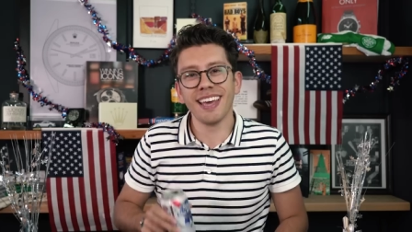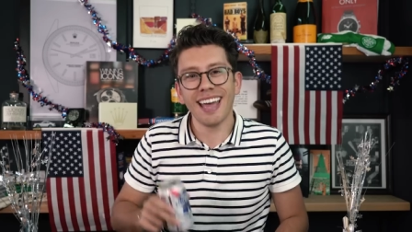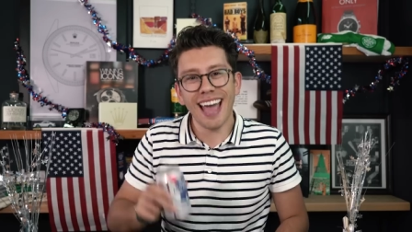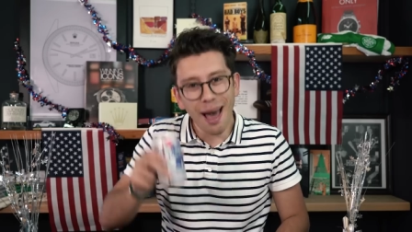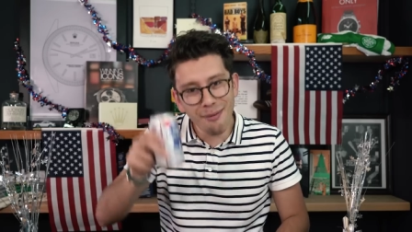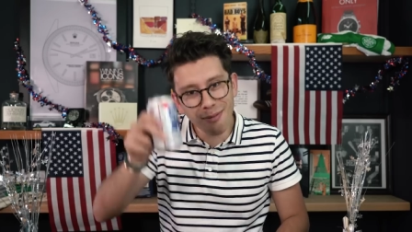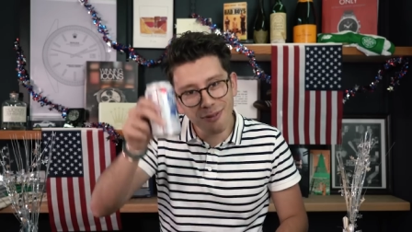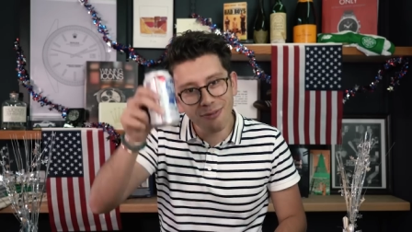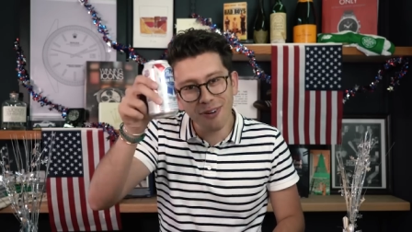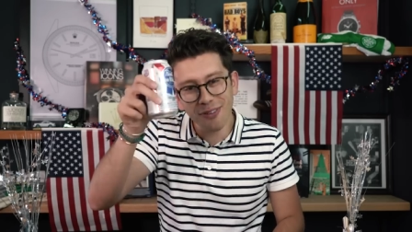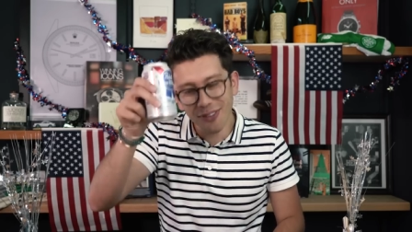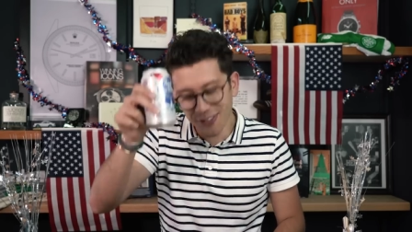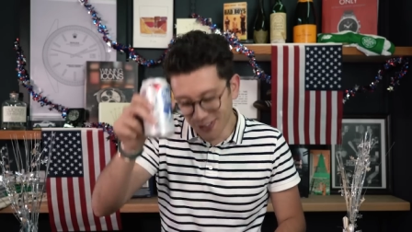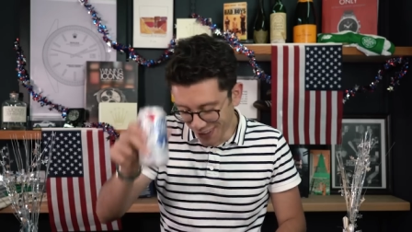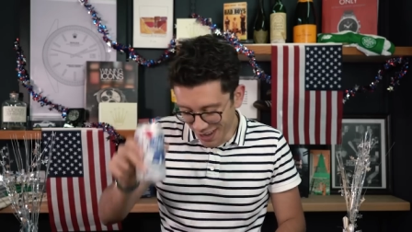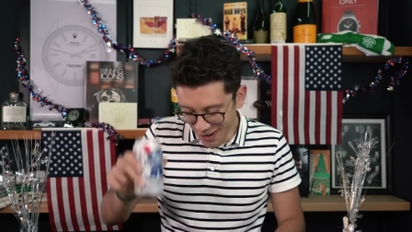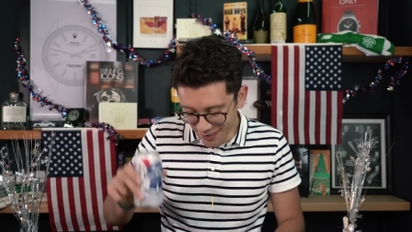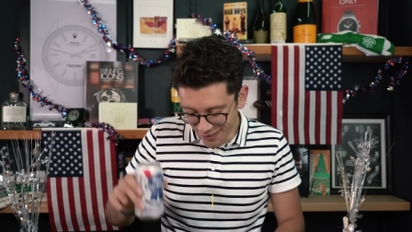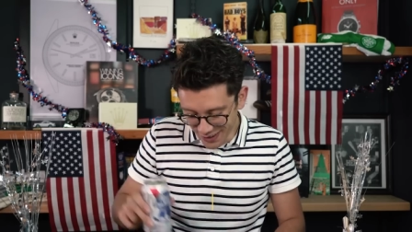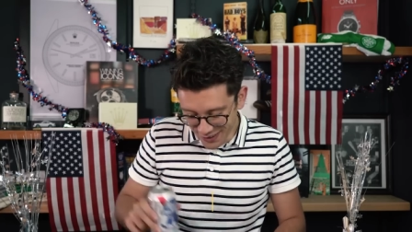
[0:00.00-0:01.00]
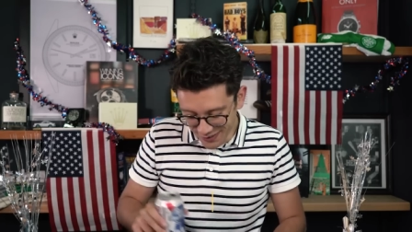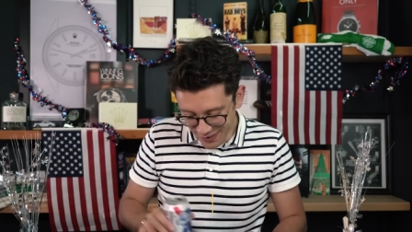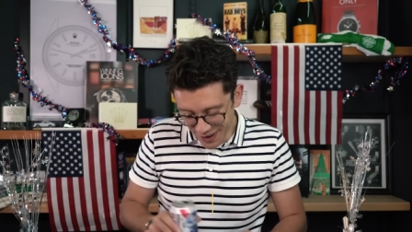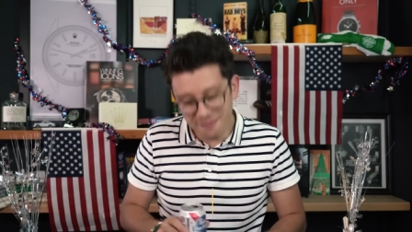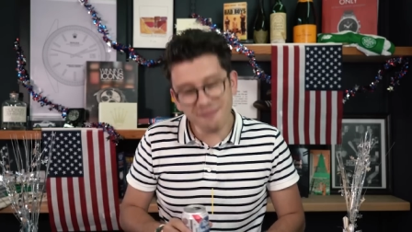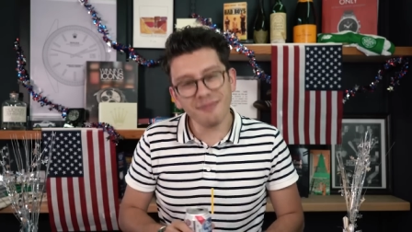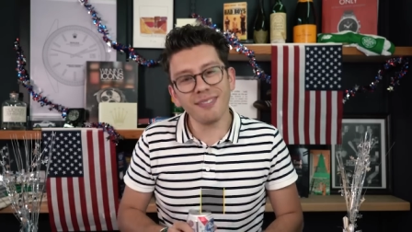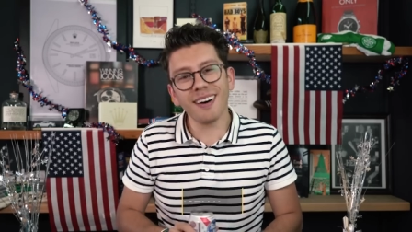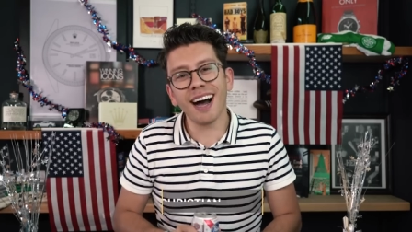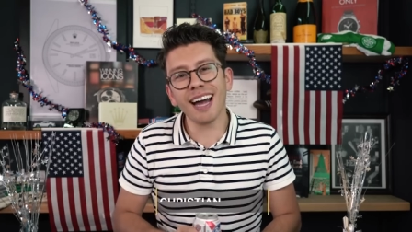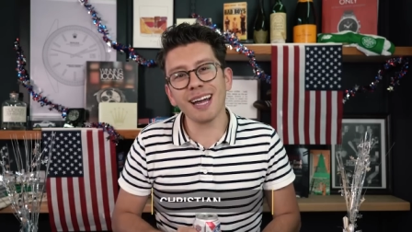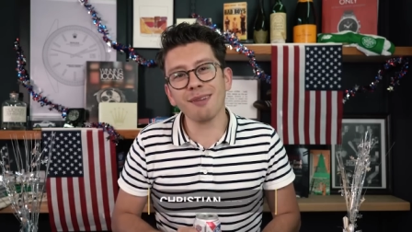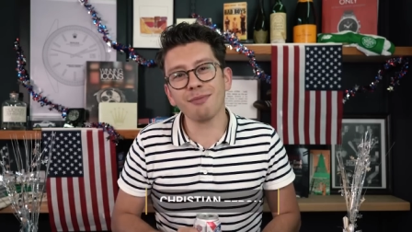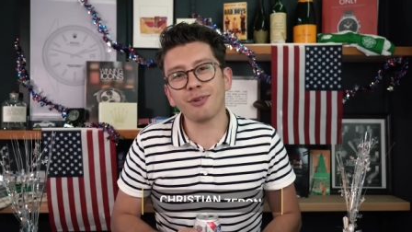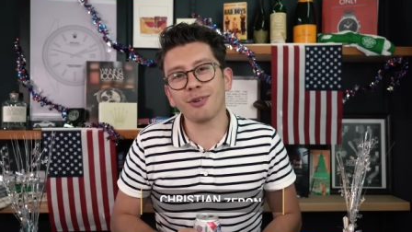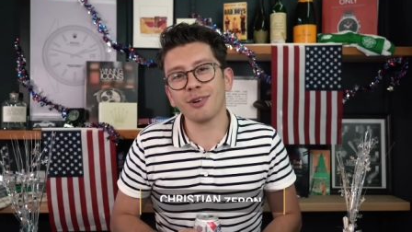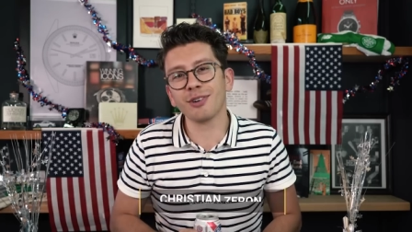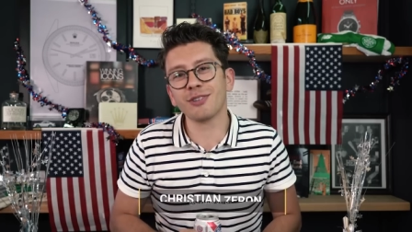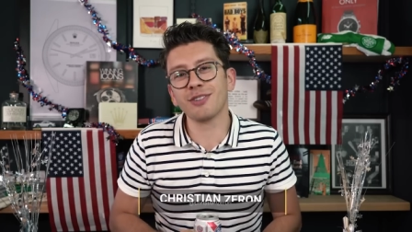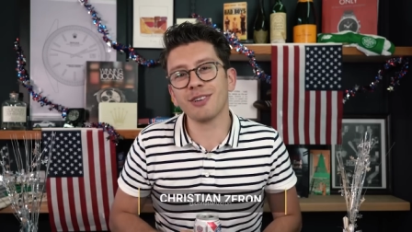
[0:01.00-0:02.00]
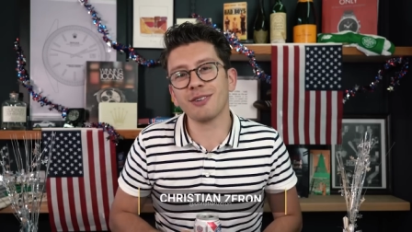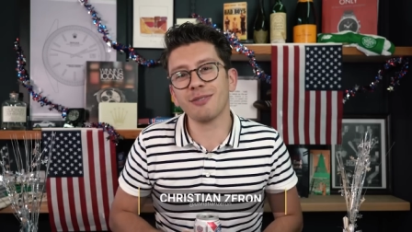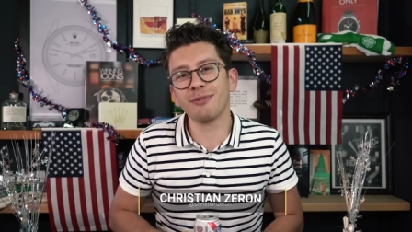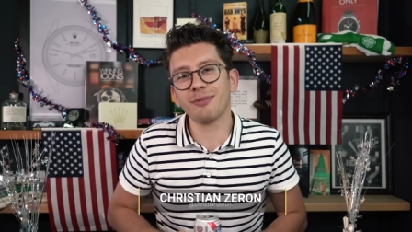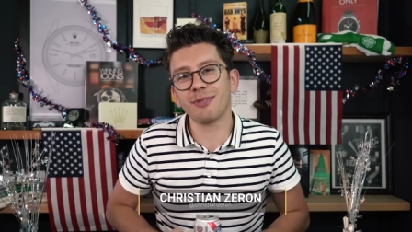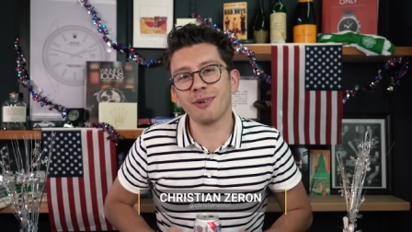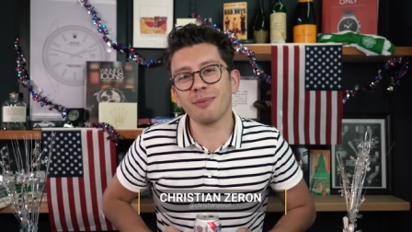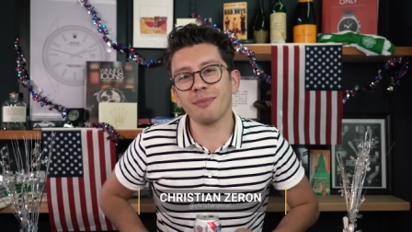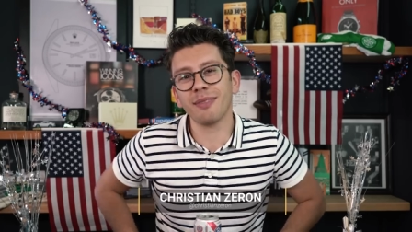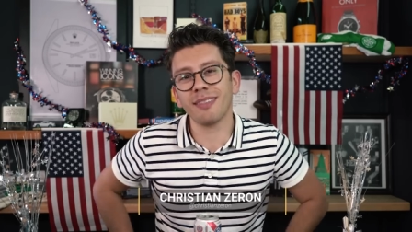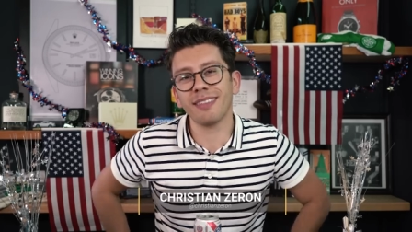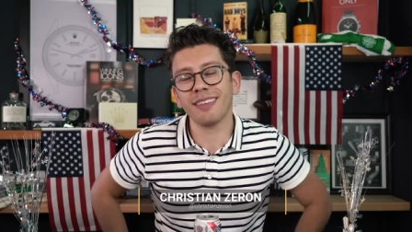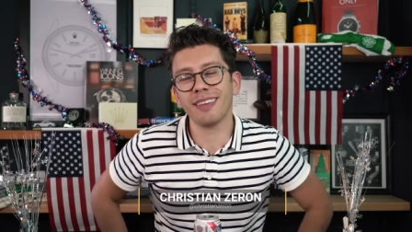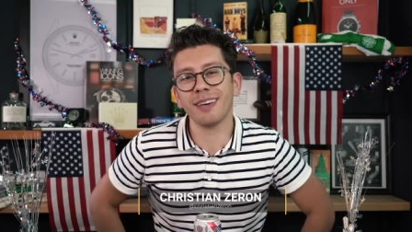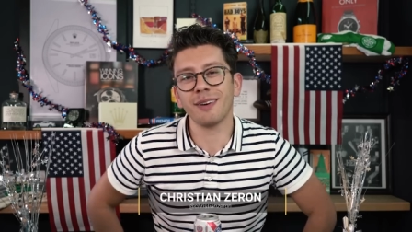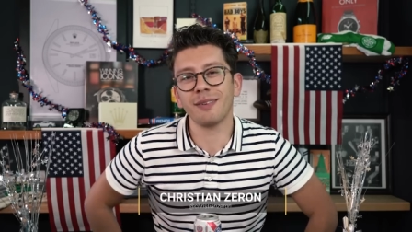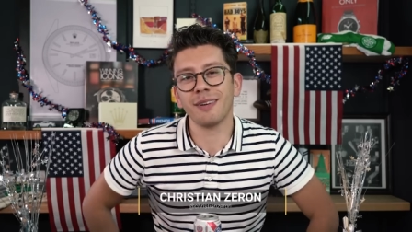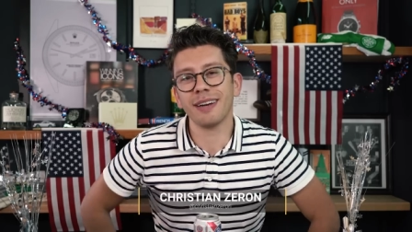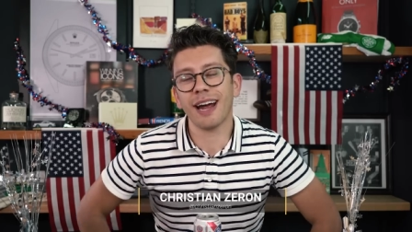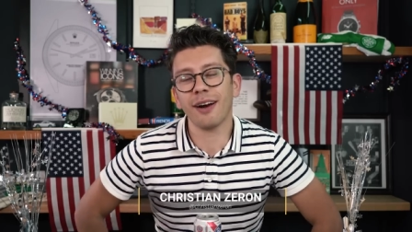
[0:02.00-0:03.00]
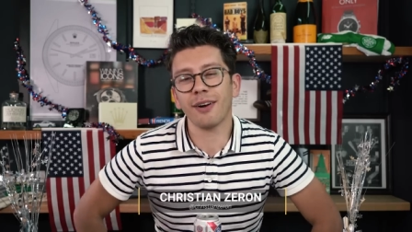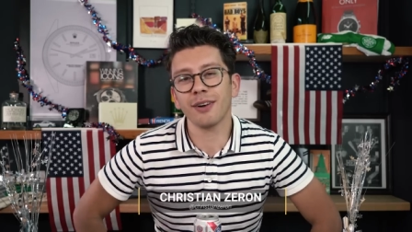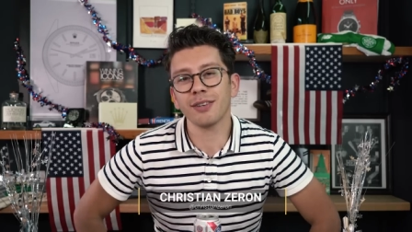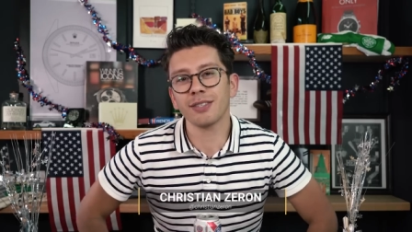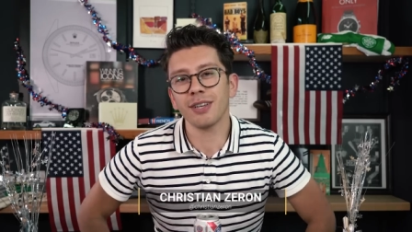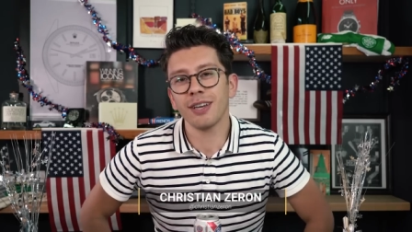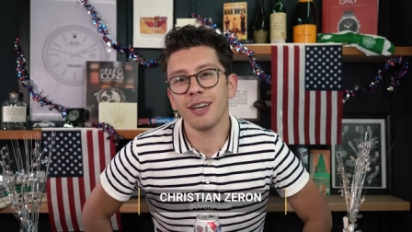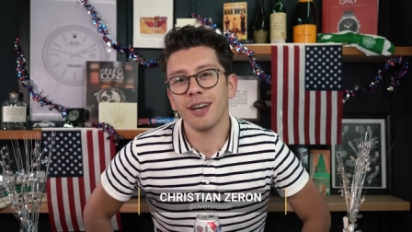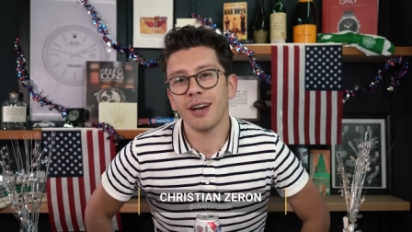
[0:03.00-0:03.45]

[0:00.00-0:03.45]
Happy 4th of July, watch fam. I am Christian from Theo and Harris,